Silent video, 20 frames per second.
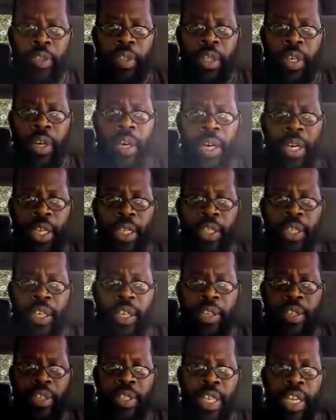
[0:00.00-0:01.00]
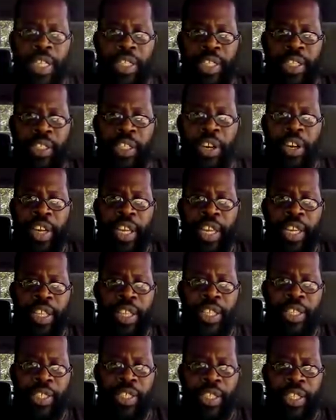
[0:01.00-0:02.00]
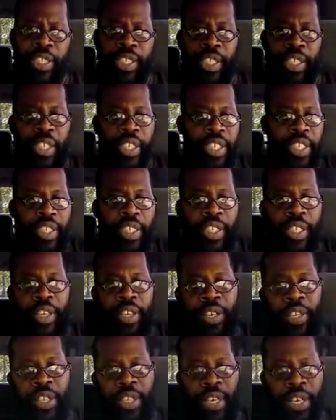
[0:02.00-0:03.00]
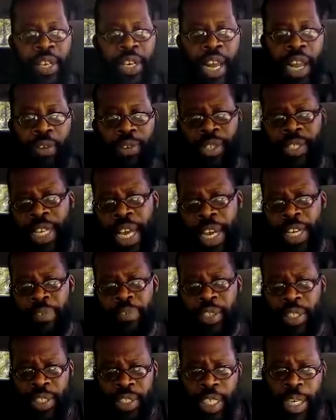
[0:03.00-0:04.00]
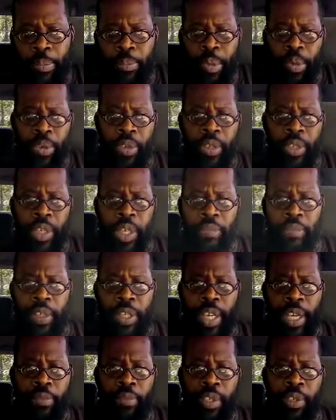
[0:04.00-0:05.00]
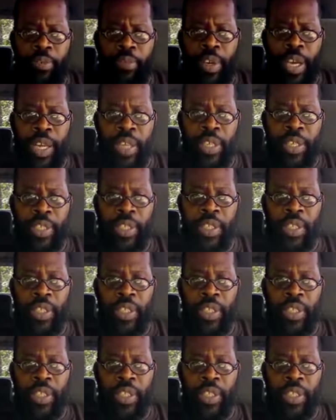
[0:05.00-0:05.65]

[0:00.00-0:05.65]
All right, the other nations are heathens. They're they're they're outside of the temple of the heavenly Father.